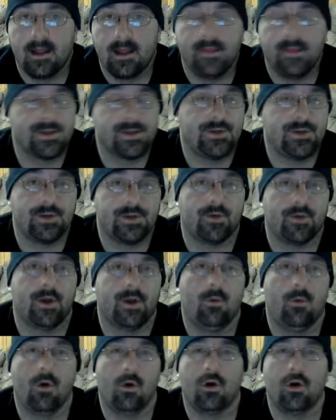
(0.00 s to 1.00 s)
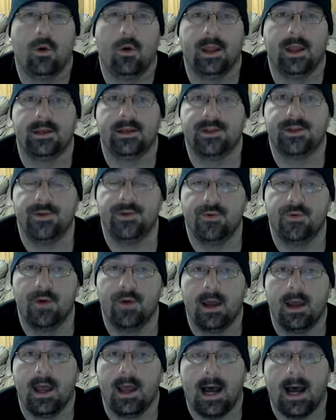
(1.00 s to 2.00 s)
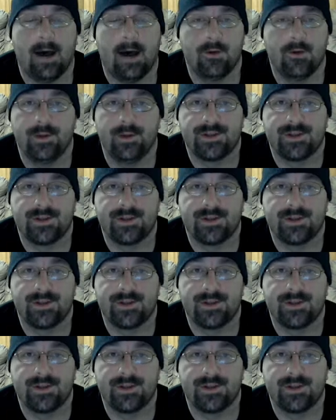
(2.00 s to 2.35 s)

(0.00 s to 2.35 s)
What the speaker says: This tutorial won't go into how to